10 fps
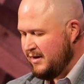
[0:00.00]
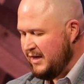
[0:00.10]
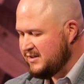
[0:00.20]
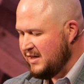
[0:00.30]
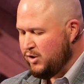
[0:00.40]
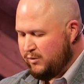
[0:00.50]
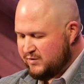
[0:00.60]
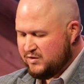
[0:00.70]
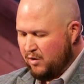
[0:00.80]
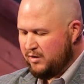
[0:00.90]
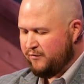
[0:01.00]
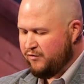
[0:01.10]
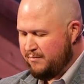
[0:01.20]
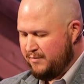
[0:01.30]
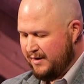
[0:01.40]
He said, You have stolen
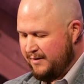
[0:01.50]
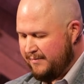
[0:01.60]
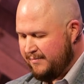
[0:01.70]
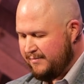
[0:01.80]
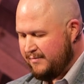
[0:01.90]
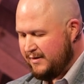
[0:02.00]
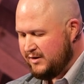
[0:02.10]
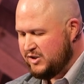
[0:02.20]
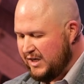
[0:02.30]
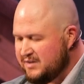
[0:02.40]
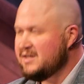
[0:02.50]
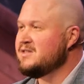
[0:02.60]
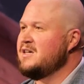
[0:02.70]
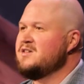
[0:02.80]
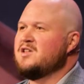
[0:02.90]
from me.
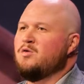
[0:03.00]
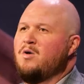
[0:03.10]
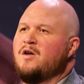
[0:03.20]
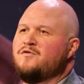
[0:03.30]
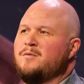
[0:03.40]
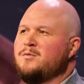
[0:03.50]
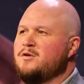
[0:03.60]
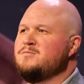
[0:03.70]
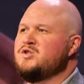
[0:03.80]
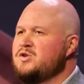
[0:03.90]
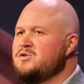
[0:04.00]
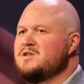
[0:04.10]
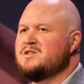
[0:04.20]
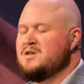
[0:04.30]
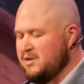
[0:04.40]
Jesus is the one from whom
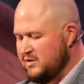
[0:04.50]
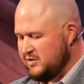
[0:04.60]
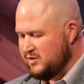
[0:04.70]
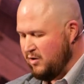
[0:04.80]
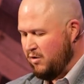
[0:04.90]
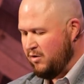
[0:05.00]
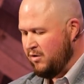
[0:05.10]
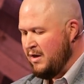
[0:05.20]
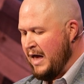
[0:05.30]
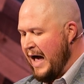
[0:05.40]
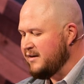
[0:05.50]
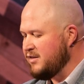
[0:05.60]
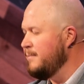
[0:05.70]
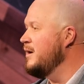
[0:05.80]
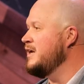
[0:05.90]
Judas stole out of
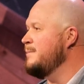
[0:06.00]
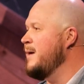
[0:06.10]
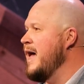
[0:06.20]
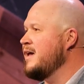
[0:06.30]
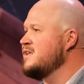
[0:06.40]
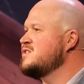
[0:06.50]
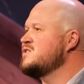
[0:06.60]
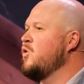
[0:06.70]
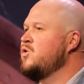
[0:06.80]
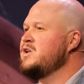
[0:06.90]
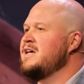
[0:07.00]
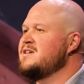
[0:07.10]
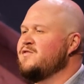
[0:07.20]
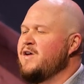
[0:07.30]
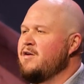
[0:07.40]
the money bag and sold
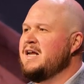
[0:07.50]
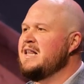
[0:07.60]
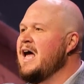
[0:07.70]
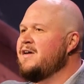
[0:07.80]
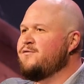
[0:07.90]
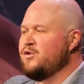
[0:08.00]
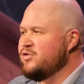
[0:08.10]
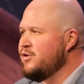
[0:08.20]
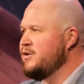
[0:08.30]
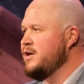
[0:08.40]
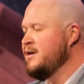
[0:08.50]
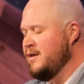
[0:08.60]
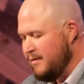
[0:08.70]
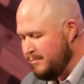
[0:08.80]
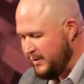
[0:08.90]
his very life for 30
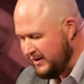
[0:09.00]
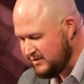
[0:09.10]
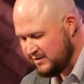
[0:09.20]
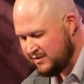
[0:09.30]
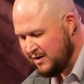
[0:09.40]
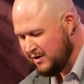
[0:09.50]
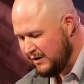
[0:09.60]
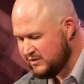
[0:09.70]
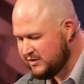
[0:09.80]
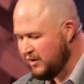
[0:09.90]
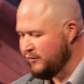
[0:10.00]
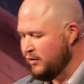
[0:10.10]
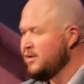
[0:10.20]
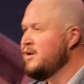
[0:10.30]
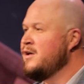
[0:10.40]
pieces of
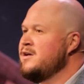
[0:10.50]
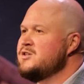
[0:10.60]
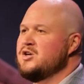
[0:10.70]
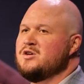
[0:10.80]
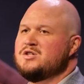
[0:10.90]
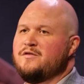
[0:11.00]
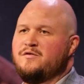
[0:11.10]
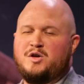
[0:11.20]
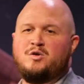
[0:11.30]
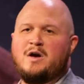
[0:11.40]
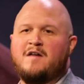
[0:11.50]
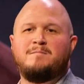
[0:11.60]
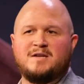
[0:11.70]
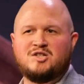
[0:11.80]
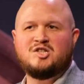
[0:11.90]
silver. Church, if you
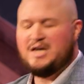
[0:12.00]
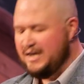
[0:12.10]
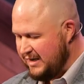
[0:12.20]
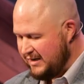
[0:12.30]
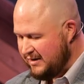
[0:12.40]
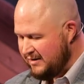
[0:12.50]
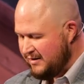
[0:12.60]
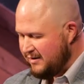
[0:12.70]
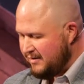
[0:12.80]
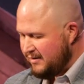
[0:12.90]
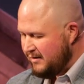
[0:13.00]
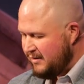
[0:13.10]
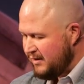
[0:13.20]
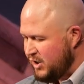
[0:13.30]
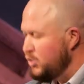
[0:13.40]
have been cheated,
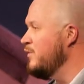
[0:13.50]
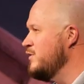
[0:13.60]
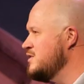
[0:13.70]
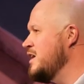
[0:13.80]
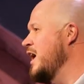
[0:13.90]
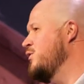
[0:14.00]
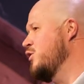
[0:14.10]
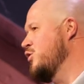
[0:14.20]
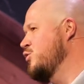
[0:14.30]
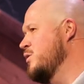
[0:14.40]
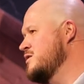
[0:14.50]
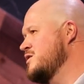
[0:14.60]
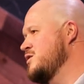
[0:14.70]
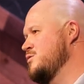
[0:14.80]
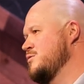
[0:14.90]
you have a Savior who was
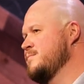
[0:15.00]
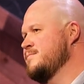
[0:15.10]
too.